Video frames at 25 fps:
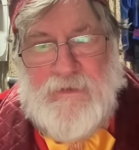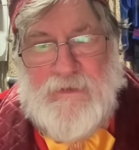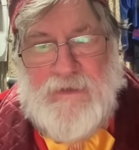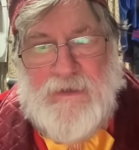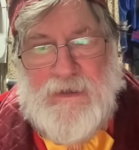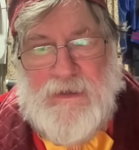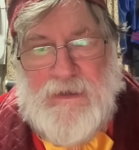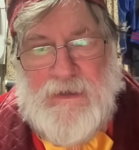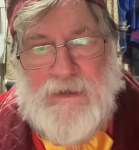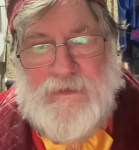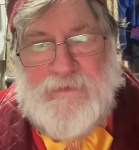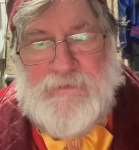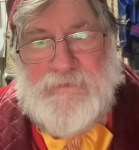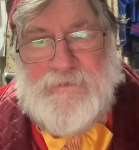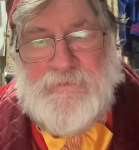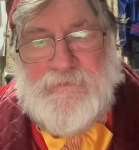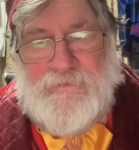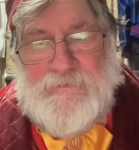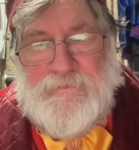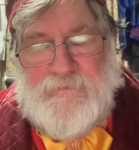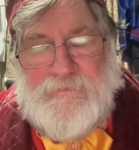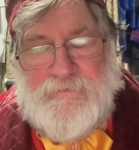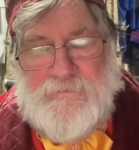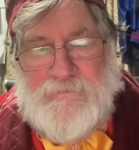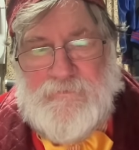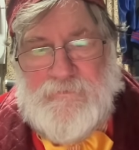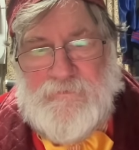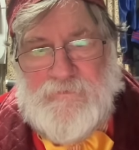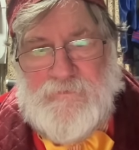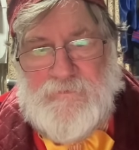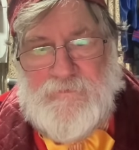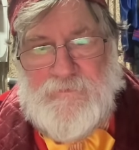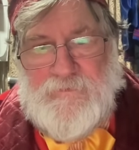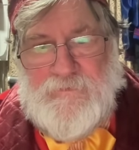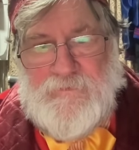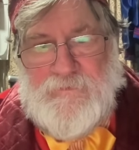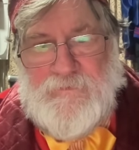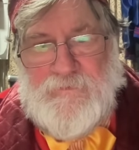And
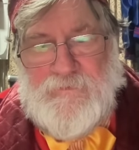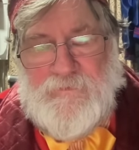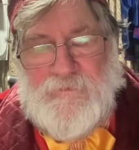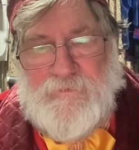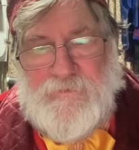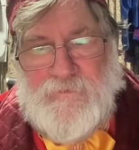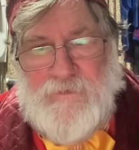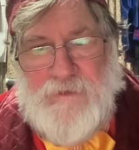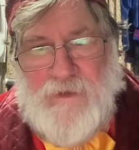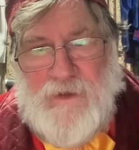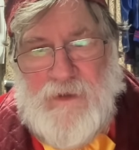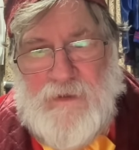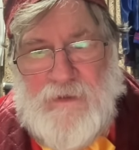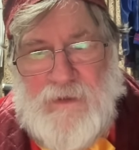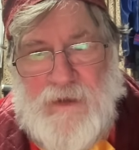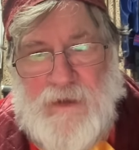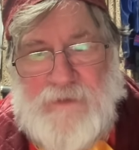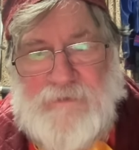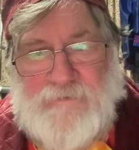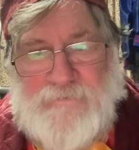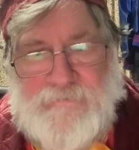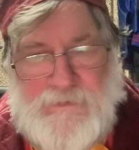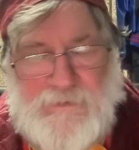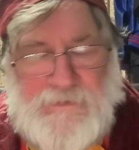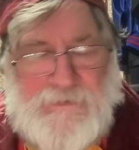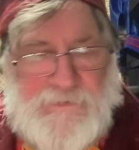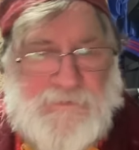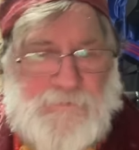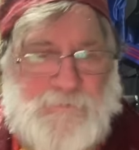I think at the